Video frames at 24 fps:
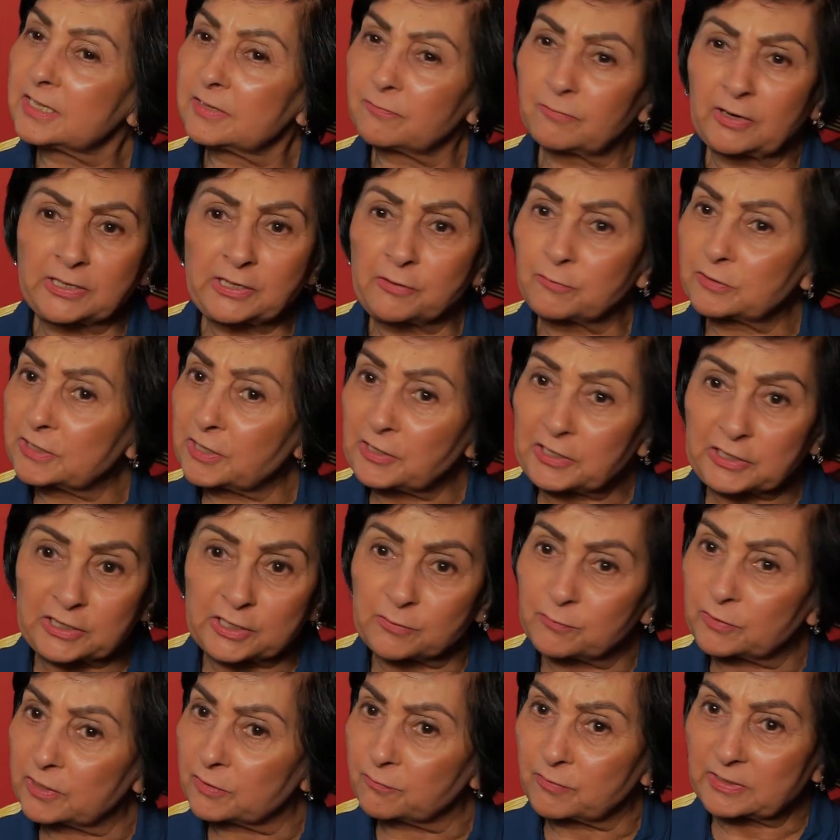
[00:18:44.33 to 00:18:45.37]
whatever the Hindi
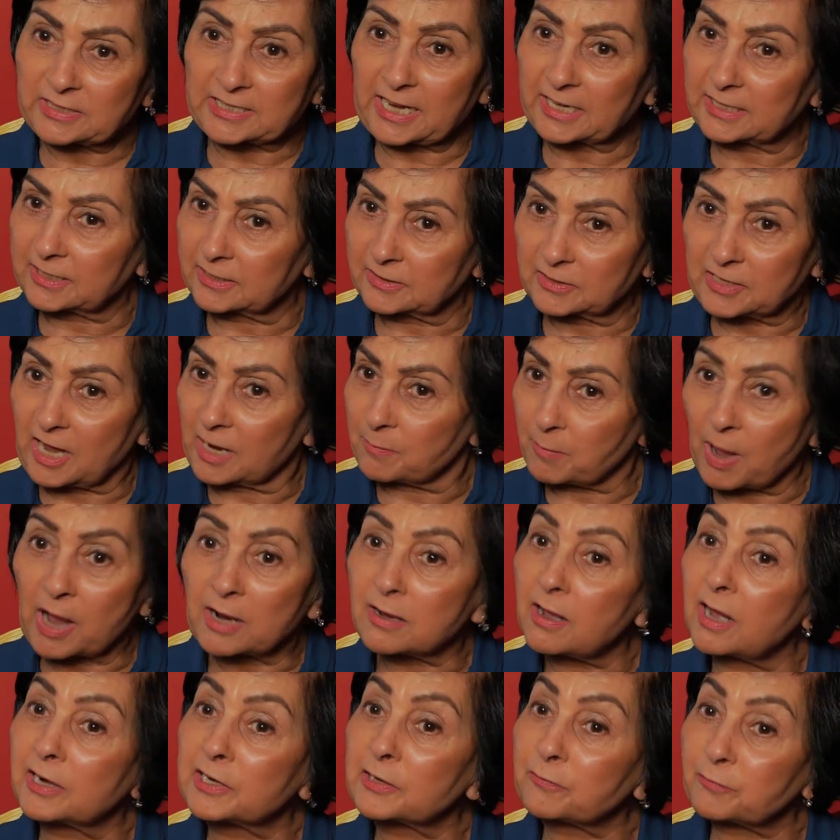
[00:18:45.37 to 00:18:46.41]
word was at the time. I
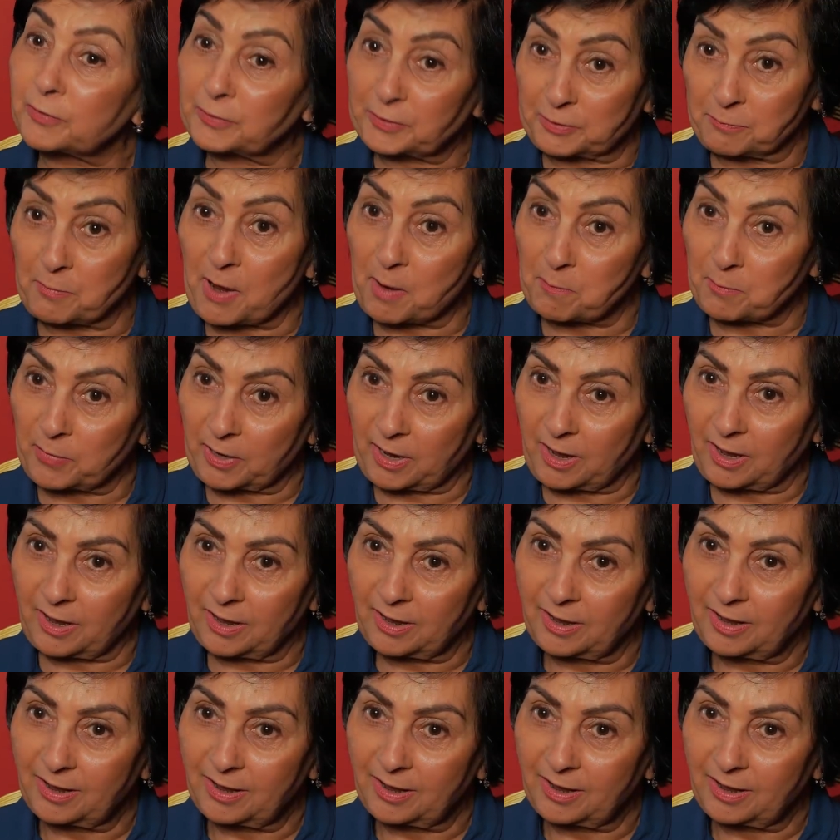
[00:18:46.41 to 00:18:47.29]
can't even remember.